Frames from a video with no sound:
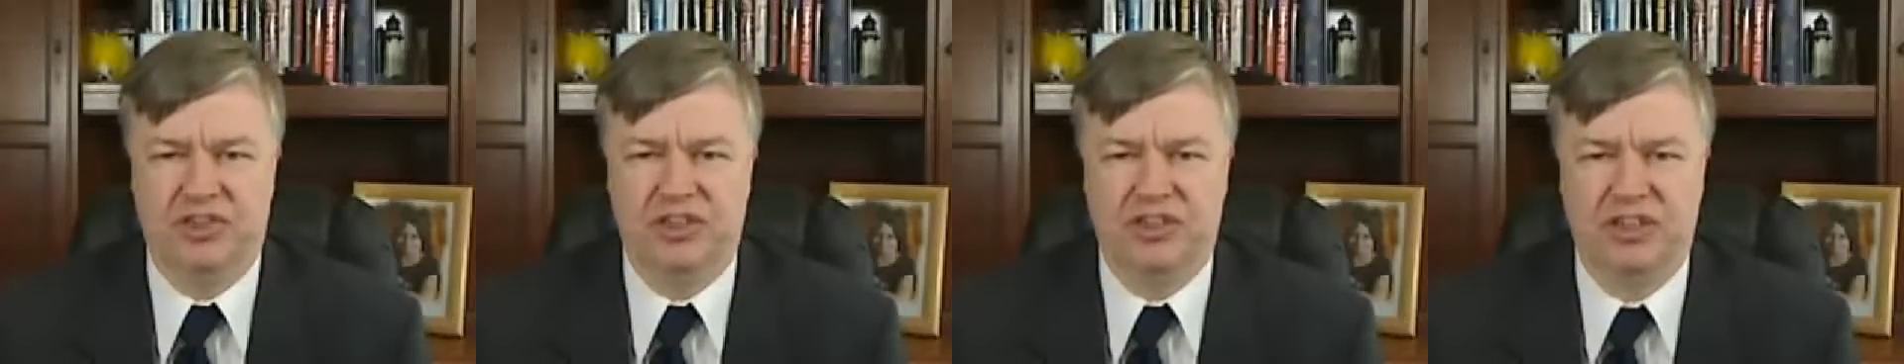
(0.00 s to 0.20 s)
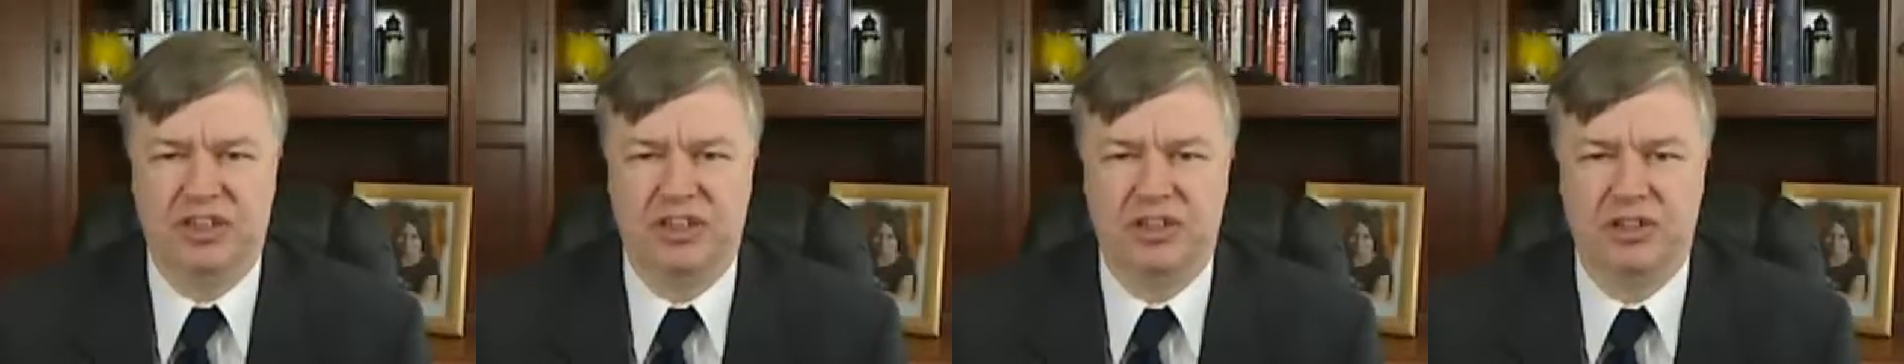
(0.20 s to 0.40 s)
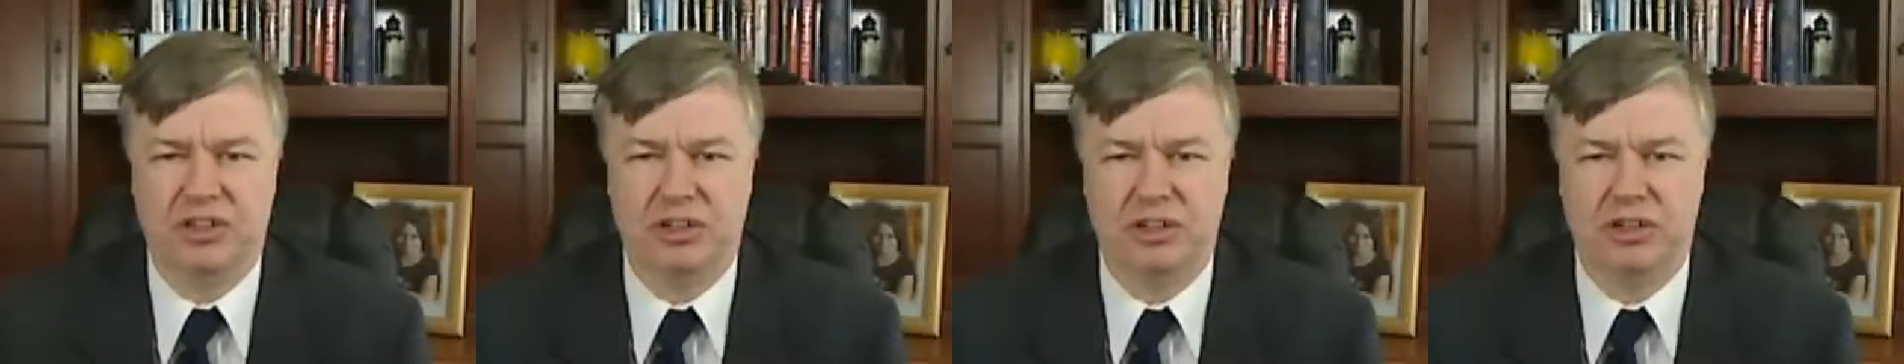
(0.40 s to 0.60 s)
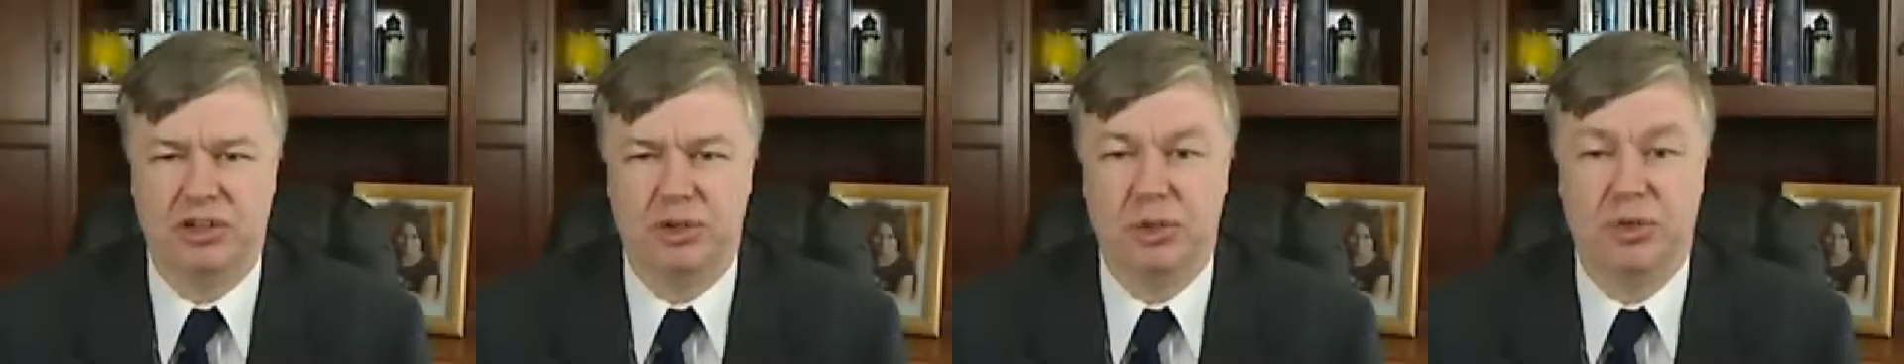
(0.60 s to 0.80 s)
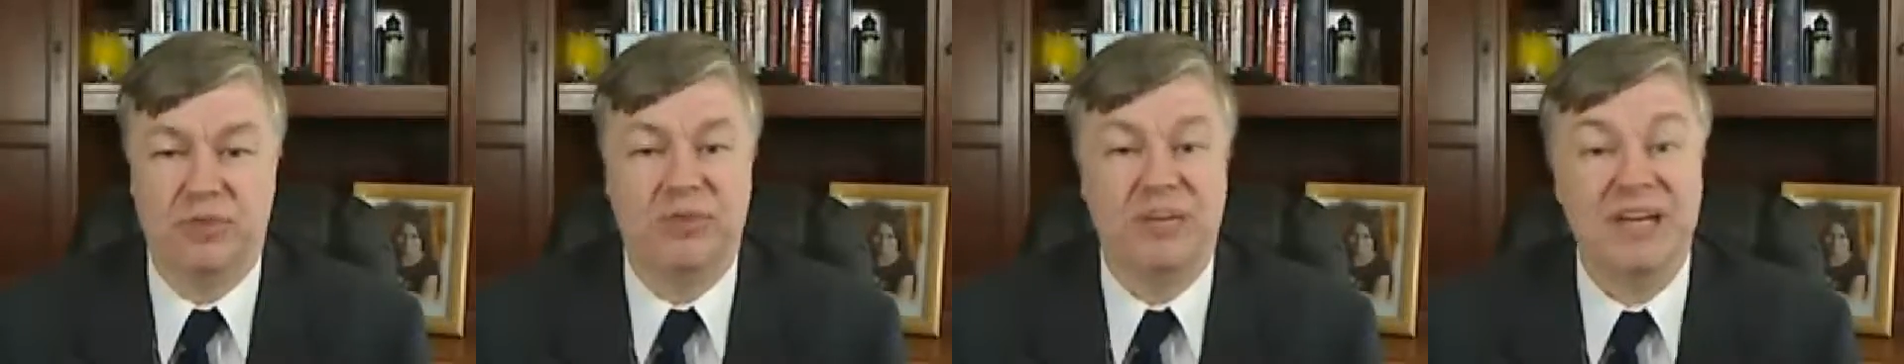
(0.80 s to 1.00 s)
has anything to
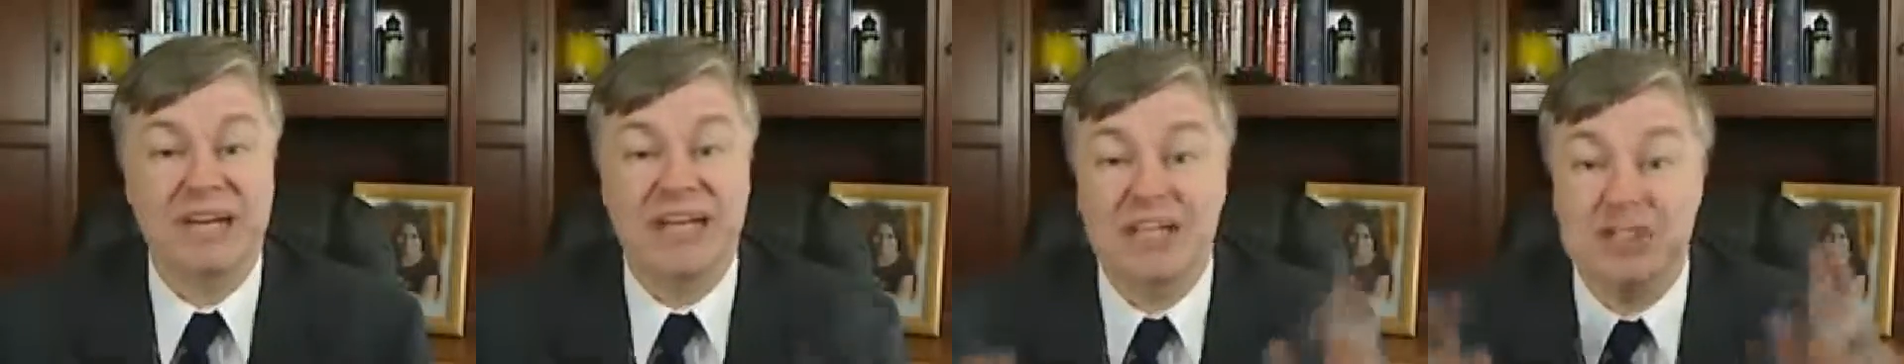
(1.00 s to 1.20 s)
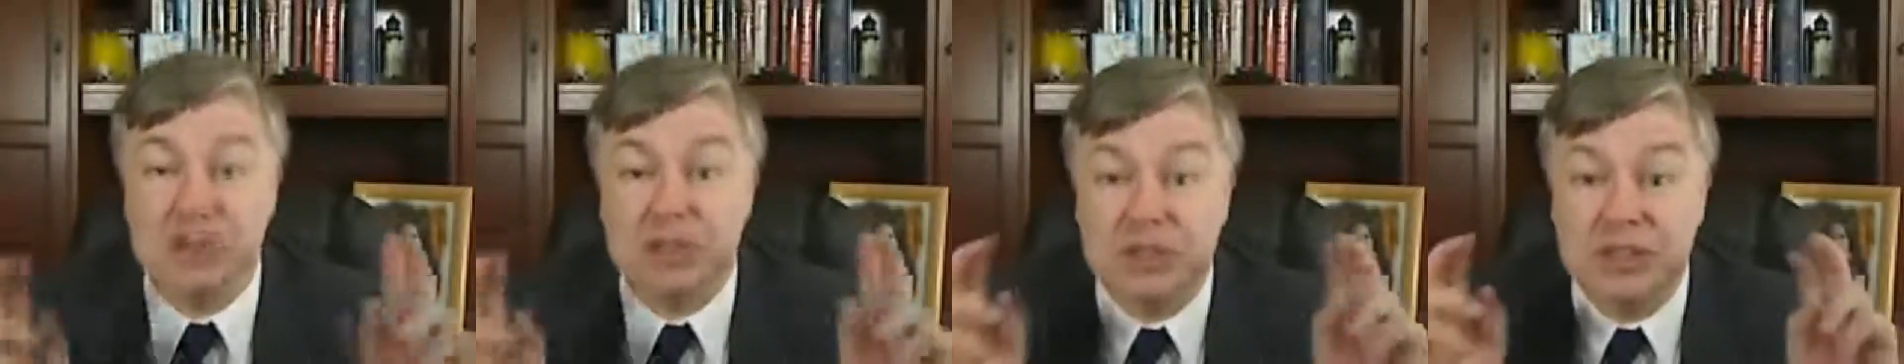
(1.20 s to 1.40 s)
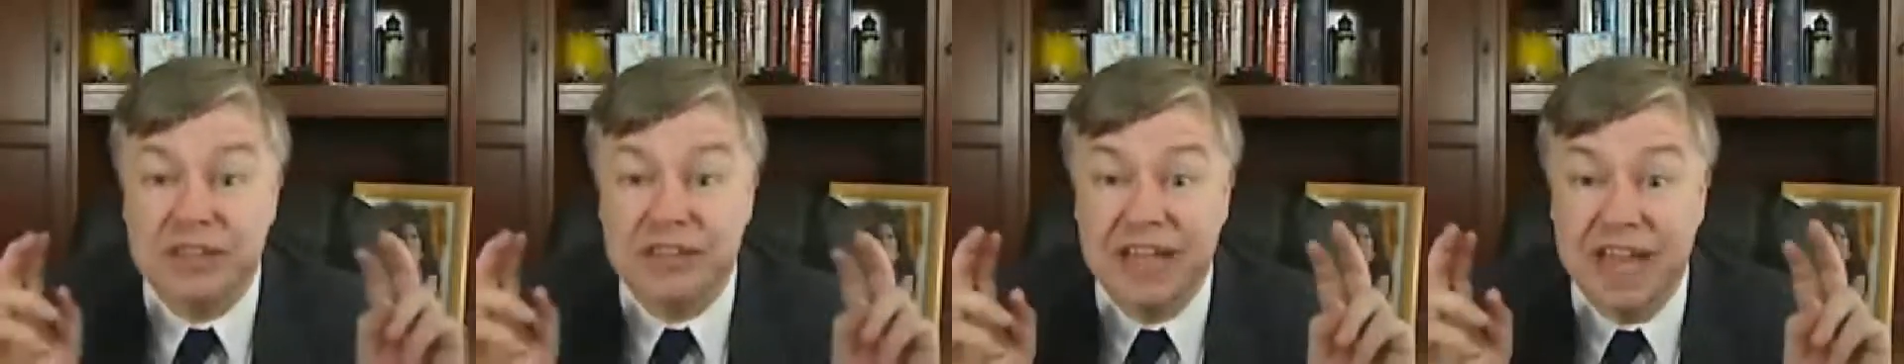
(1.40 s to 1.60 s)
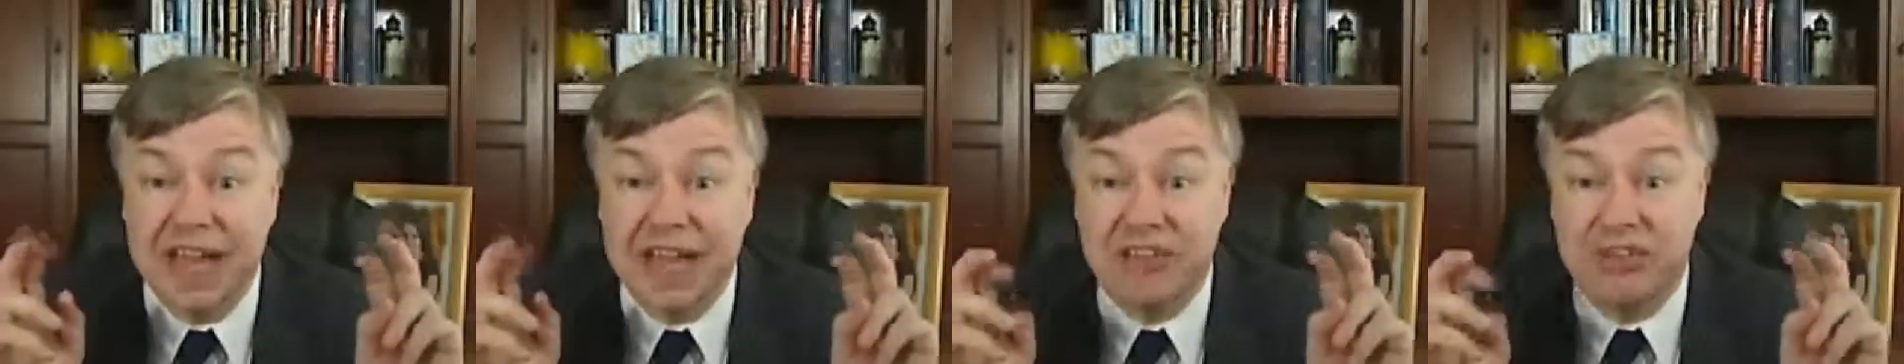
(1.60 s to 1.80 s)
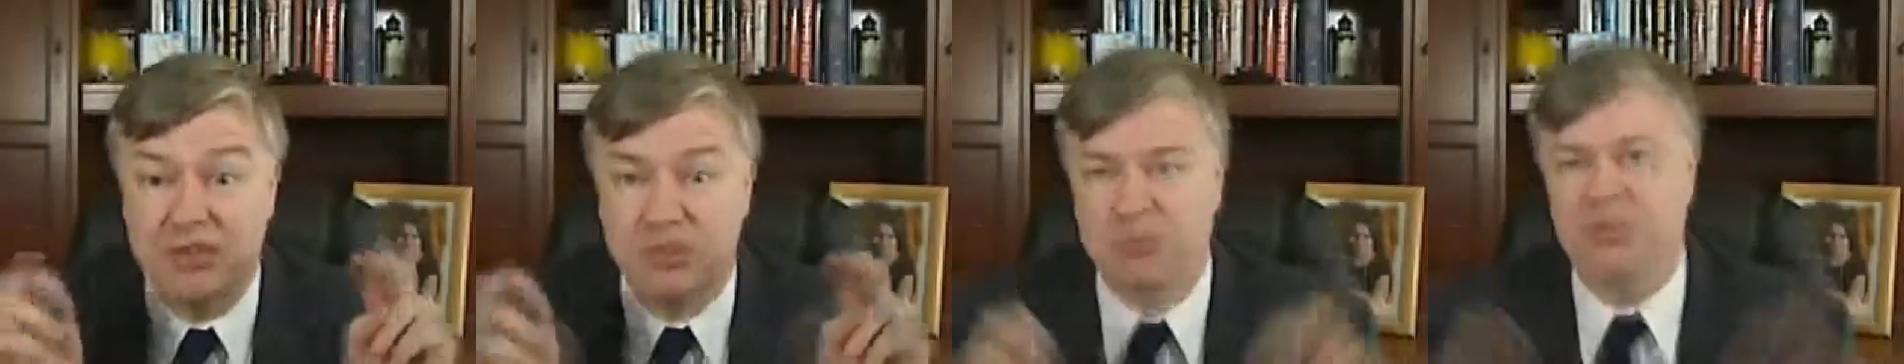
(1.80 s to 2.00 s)
do with financial
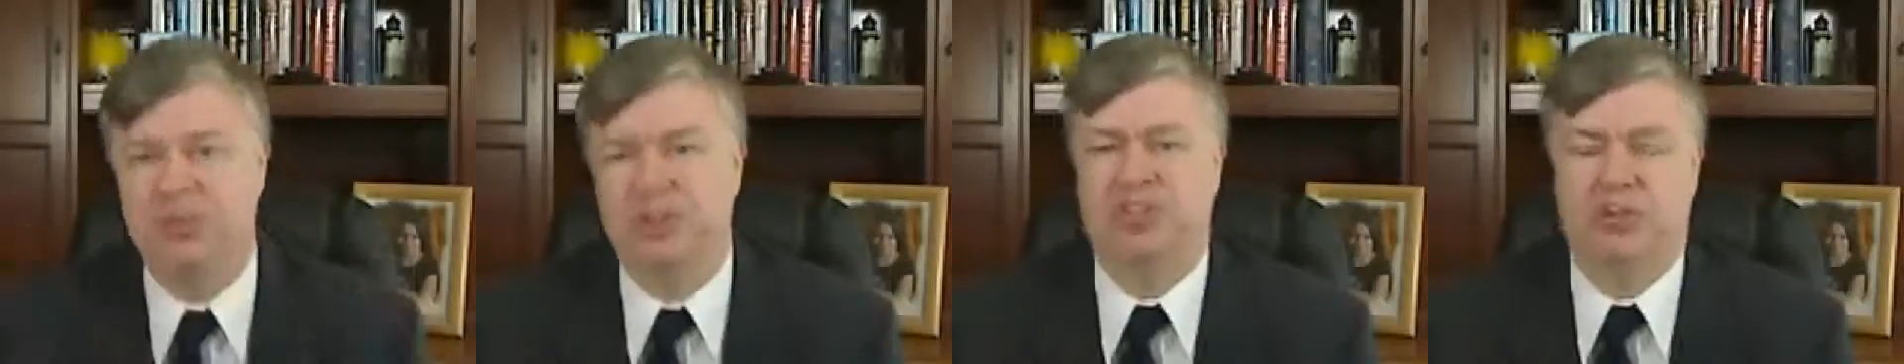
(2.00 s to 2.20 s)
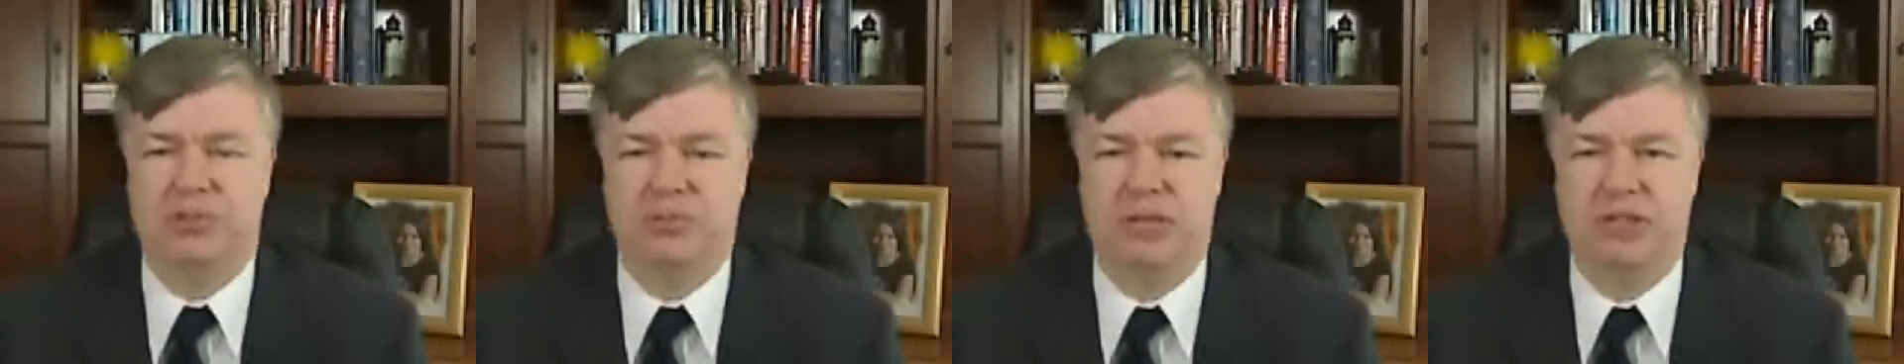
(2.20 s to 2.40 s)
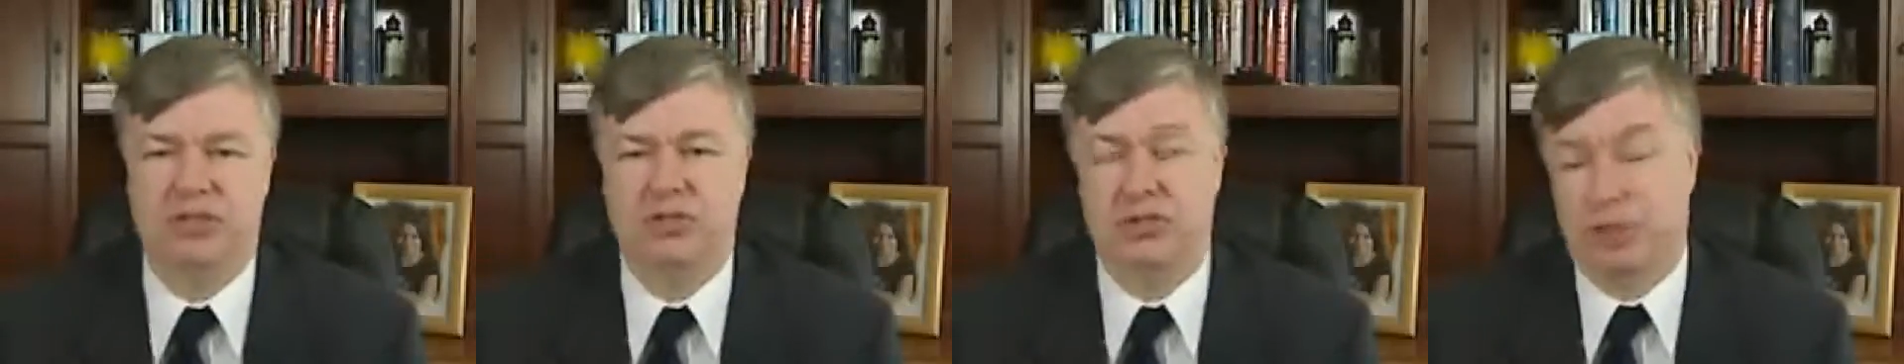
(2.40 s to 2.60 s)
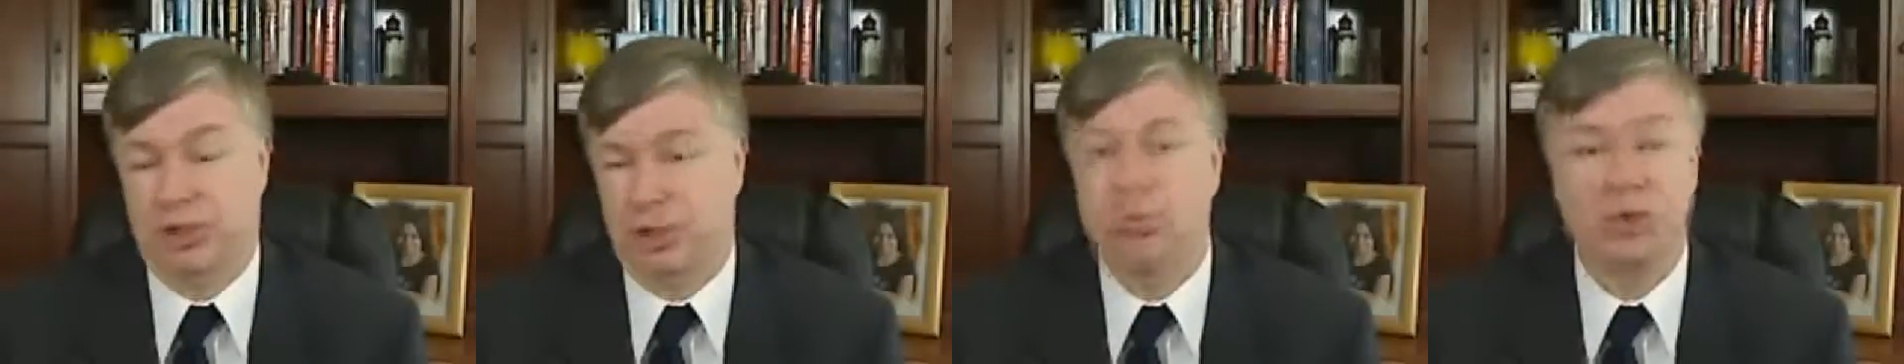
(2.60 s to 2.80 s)
catastrophes on Main Street.